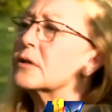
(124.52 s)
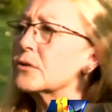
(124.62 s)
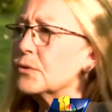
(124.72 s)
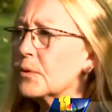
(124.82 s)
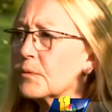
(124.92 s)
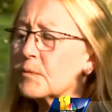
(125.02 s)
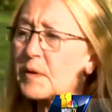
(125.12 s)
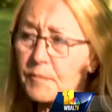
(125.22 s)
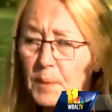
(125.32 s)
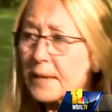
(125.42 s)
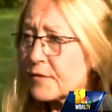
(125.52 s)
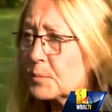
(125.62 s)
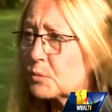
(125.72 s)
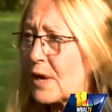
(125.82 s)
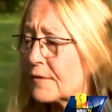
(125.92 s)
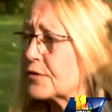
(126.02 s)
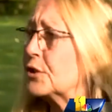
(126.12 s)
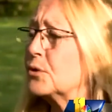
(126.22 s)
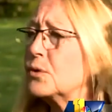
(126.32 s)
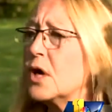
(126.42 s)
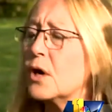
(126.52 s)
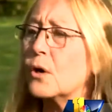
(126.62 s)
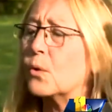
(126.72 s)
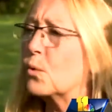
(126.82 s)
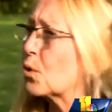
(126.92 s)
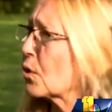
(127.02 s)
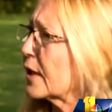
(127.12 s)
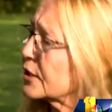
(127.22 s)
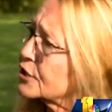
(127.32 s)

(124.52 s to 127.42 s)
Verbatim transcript: go to a responsible rescue or a